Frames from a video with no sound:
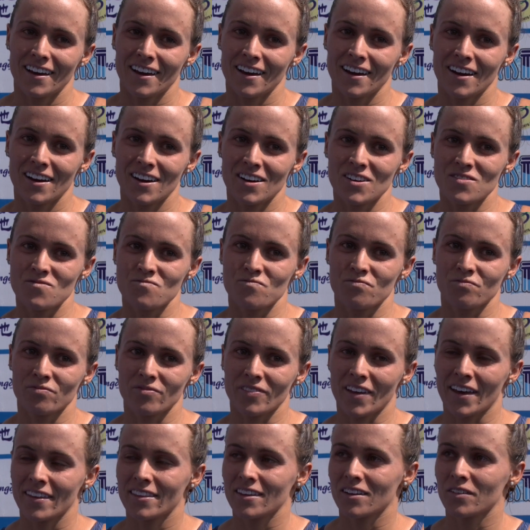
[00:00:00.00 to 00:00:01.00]
um,
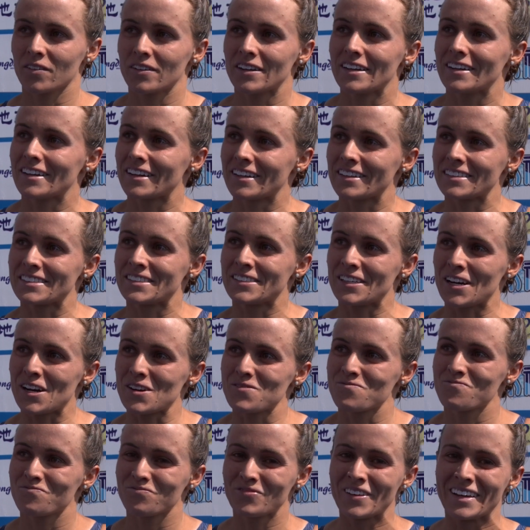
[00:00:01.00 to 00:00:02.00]
I think we did a good
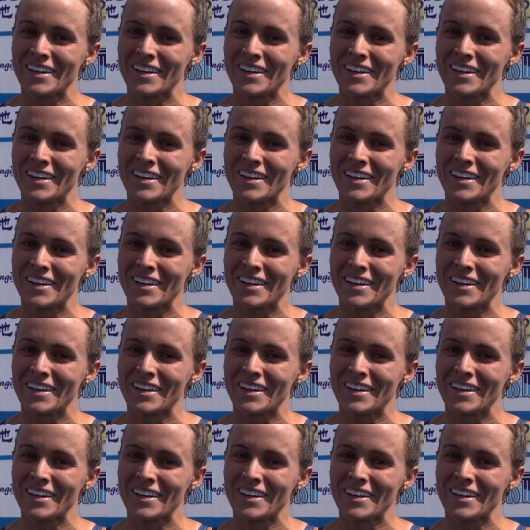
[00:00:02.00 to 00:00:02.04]
job.